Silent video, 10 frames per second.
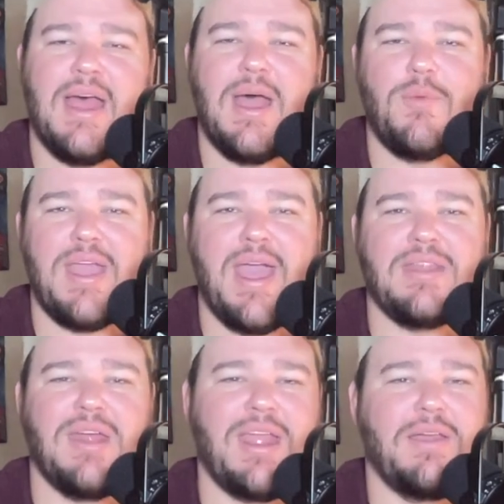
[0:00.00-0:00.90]
We
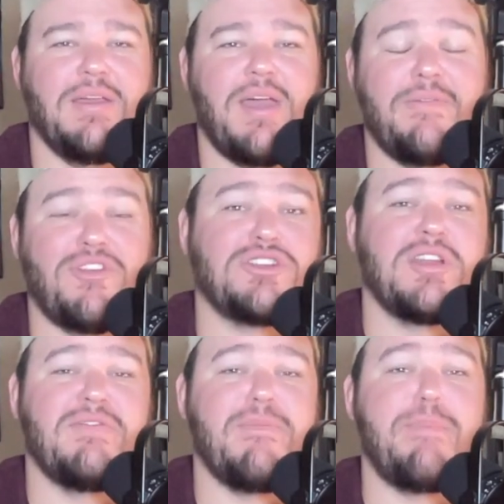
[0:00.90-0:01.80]
had like a
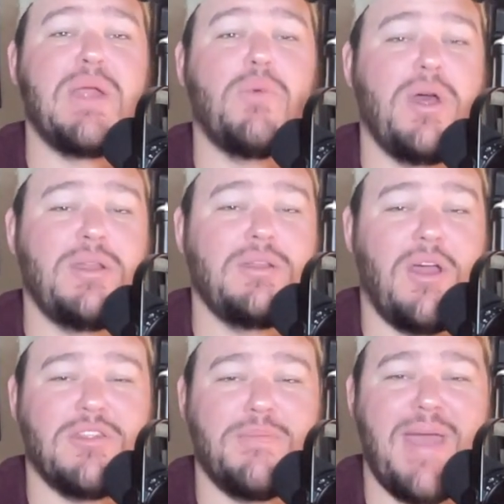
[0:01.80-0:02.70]
version of the big one
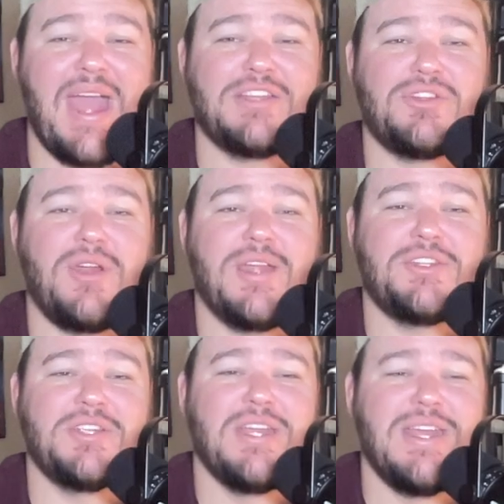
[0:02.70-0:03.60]
on the
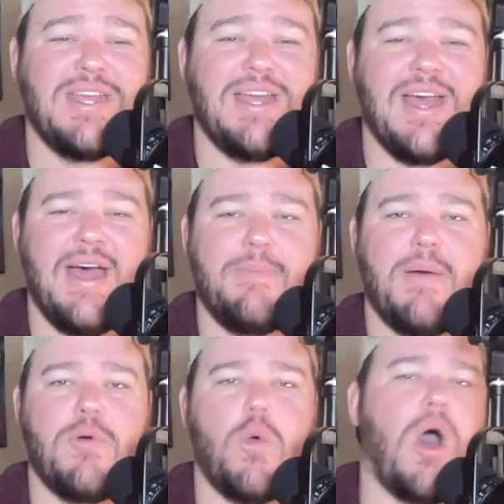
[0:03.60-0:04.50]
backstretch.
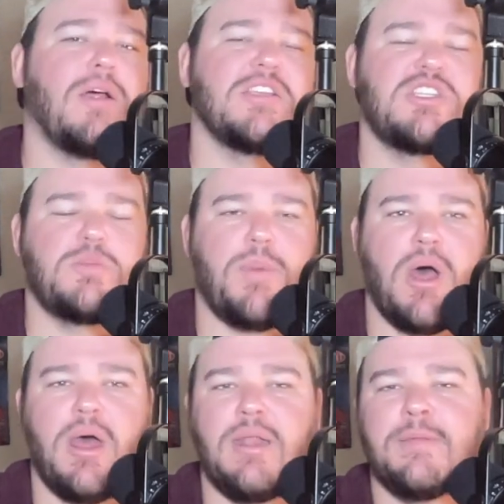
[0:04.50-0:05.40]
Bubba Wallace
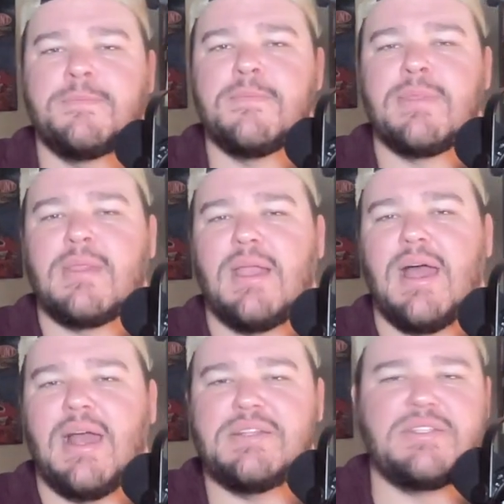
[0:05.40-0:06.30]
spun.
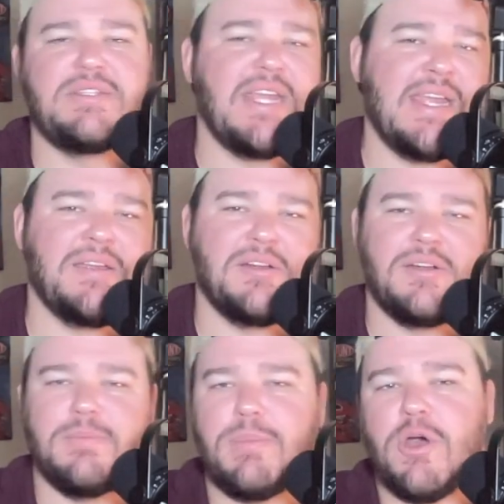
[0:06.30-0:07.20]

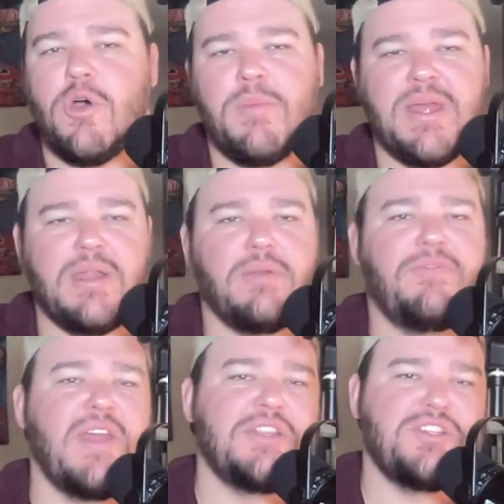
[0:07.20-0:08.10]
Dinger, Bowman,
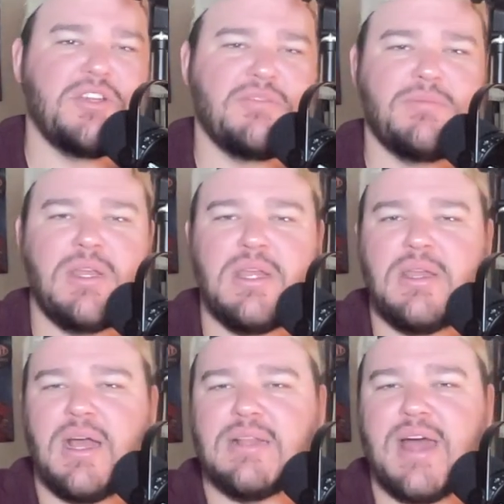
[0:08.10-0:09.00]
Fincham,
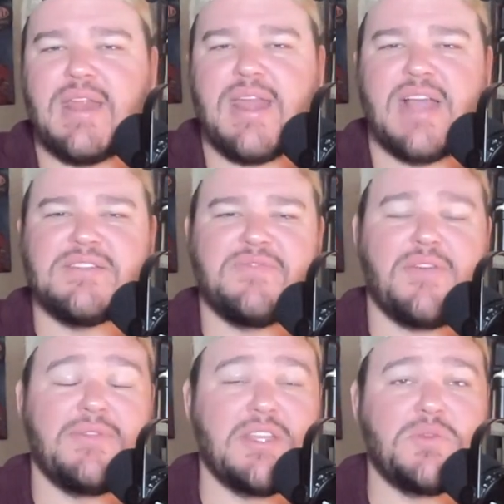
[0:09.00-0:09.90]
a lot of guys
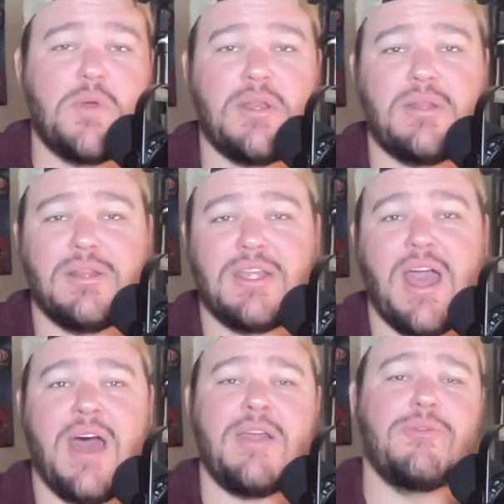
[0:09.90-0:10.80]
involved in this one.
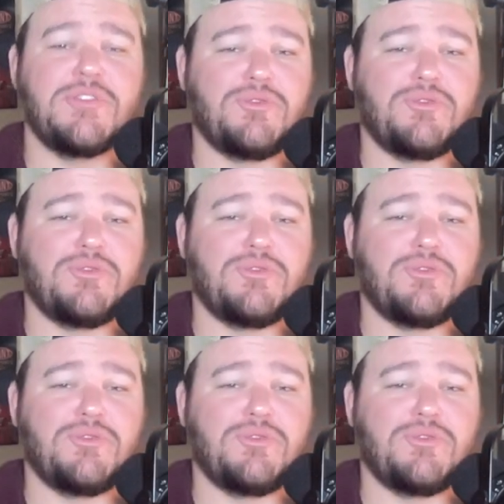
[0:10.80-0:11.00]
Logano was